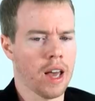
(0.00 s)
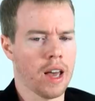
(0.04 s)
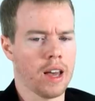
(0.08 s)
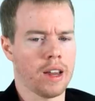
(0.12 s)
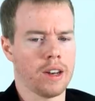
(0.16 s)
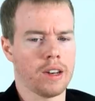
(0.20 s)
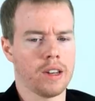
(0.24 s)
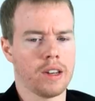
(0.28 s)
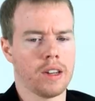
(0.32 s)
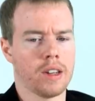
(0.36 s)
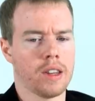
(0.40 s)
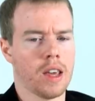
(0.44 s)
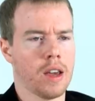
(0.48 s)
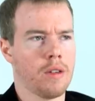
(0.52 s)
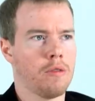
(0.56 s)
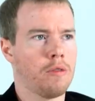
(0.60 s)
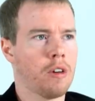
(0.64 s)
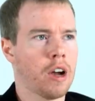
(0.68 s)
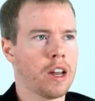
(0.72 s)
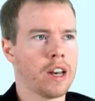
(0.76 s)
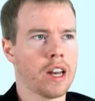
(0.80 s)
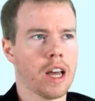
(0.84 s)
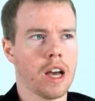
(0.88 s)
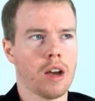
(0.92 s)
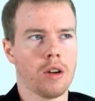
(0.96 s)
and they
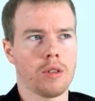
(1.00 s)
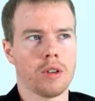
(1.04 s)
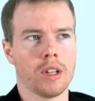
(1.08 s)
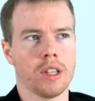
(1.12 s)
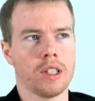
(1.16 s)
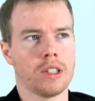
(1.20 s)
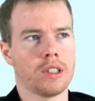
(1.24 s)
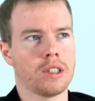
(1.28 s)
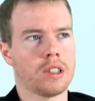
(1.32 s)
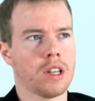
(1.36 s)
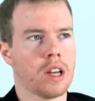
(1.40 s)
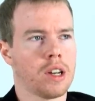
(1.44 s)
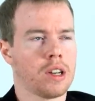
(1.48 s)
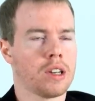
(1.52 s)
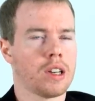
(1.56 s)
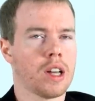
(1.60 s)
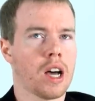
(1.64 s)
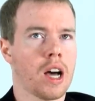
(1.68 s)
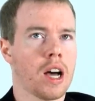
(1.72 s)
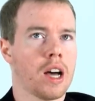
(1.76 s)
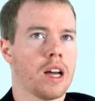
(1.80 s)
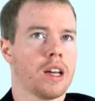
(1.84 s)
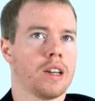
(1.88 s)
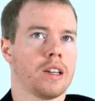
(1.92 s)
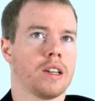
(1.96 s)
find out his son
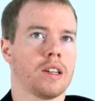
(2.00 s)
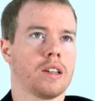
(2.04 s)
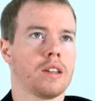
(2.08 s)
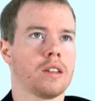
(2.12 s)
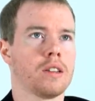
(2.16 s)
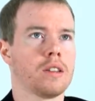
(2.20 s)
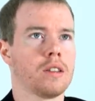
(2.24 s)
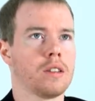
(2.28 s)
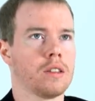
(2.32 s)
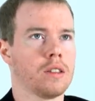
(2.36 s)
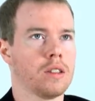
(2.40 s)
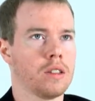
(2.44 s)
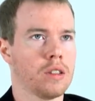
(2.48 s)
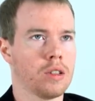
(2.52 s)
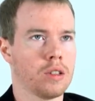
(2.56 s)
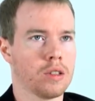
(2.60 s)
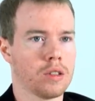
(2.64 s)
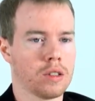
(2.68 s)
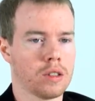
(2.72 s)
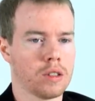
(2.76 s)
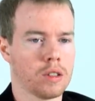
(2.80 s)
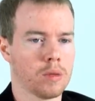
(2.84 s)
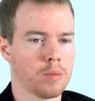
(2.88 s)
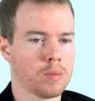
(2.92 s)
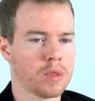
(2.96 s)
died, and
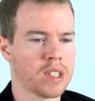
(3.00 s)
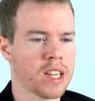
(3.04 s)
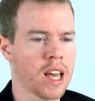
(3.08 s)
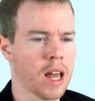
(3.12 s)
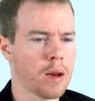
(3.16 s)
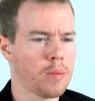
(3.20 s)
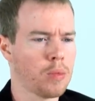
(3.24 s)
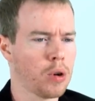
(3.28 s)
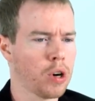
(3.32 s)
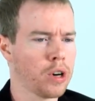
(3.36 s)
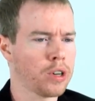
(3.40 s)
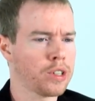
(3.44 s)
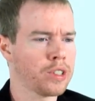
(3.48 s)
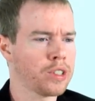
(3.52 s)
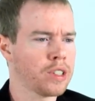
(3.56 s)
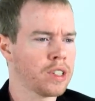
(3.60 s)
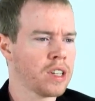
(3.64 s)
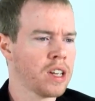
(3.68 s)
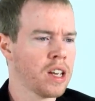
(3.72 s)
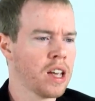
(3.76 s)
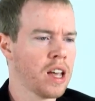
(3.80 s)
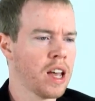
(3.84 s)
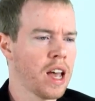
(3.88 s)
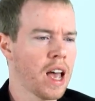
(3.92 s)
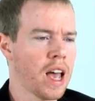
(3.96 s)
there's some sad parts.
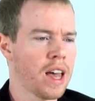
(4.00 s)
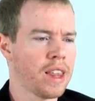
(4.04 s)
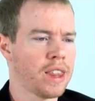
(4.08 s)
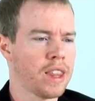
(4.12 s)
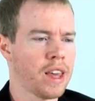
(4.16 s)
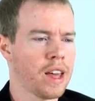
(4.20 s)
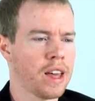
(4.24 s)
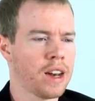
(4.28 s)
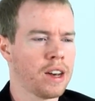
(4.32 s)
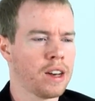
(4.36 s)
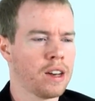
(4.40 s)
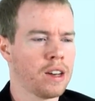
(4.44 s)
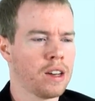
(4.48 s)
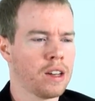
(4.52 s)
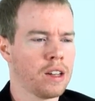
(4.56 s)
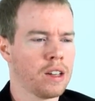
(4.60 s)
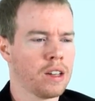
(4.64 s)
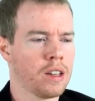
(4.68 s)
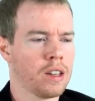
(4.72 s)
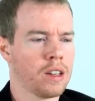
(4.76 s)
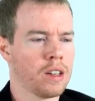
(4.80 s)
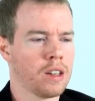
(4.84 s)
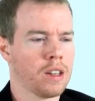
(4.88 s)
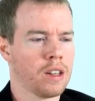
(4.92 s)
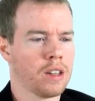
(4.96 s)
And then
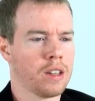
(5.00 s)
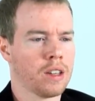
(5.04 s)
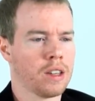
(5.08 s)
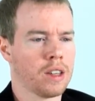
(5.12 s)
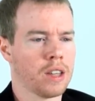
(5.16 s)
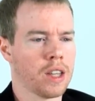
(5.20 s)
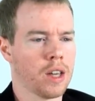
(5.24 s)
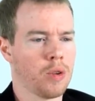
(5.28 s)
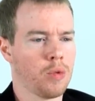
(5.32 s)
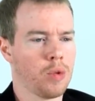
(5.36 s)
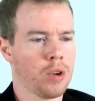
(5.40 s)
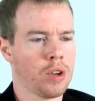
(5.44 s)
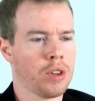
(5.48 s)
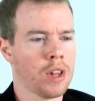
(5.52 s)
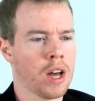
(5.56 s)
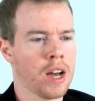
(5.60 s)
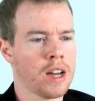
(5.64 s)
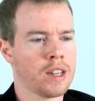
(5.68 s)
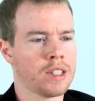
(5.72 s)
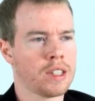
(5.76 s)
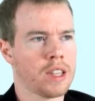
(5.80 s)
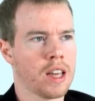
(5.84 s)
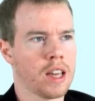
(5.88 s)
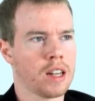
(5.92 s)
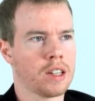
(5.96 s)
they
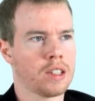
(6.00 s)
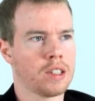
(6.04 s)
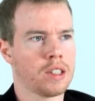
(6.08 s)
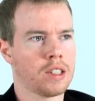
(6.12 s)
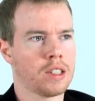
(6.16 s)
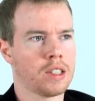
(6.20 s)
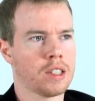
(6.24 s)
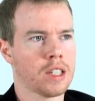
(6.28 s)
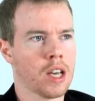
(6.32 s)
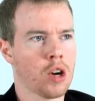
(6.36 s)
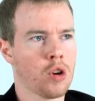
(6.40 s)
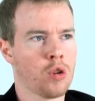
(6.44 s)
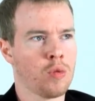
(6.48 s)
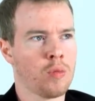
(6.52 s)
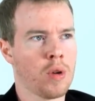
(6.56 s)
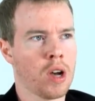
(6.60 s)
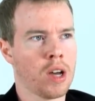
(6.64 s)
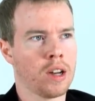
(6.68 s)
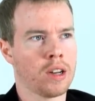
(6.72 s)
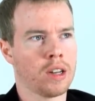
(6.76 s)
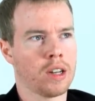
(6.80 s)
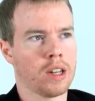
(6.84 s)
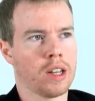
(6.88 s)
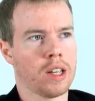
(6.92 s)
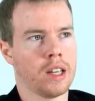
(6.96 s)
realize that
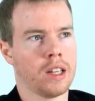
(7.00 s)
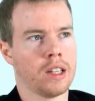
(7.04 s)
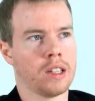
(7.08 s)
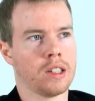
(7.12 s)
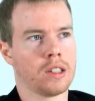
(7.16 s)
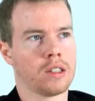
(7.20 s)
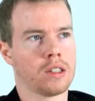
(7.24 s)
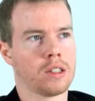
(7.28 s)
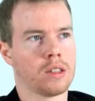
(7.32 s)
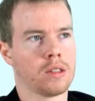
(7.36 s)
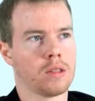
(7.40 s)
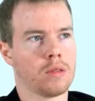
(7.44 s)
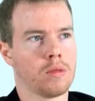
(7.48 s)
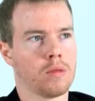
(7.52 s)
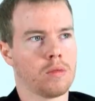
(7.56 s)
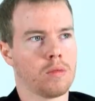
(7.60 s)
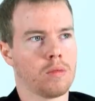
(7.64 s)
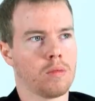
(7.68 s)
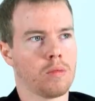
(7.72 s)
Saruman is